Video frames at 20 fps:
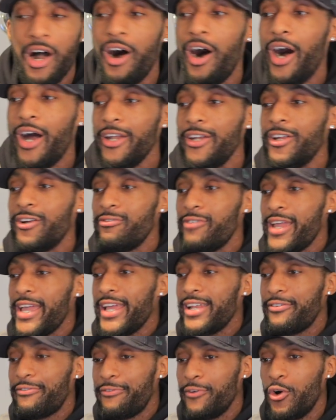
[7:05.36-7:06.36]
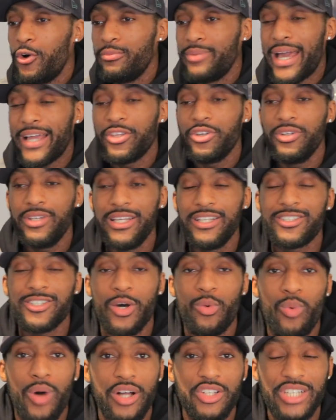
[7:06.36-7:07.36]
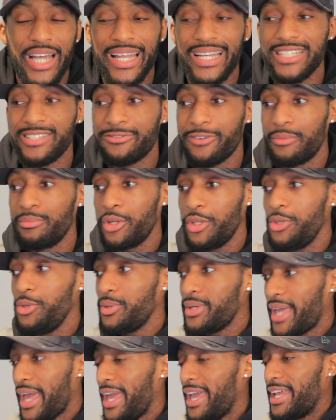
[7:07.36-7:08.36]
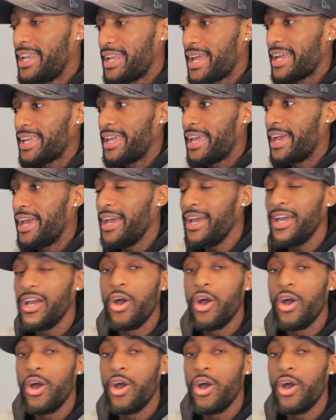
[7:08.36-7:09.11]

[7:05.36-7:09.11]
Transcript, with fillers: An underrated film that you need to watch and it's from the UK and that, yeah?